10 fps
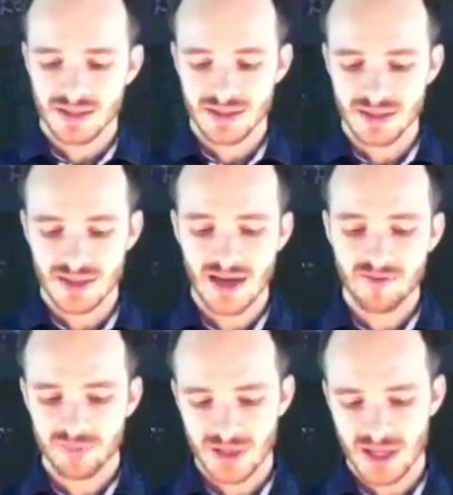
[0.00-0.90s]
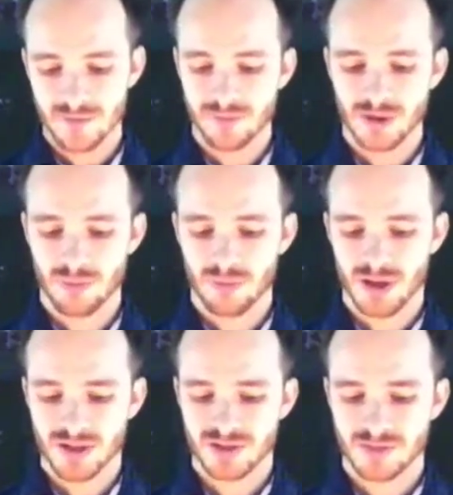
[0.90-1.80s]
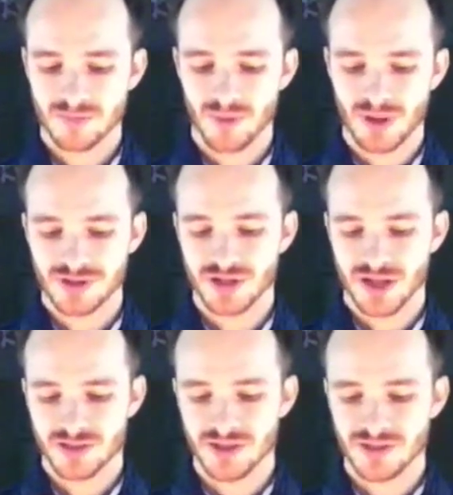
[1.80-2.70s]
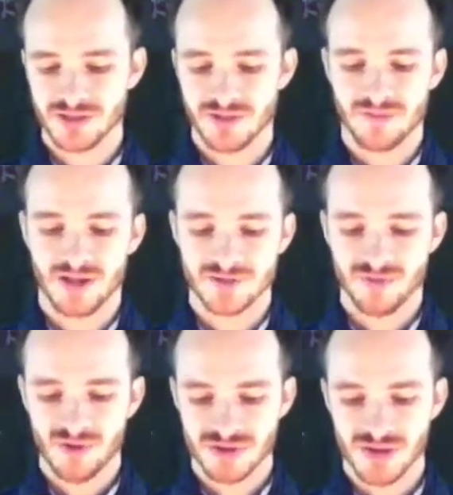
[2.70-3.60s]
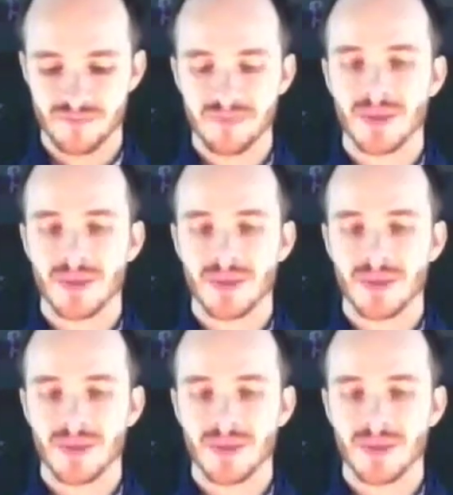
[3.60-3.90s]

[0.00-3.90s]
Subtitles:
the FBI fingerprint check does, and vice versa.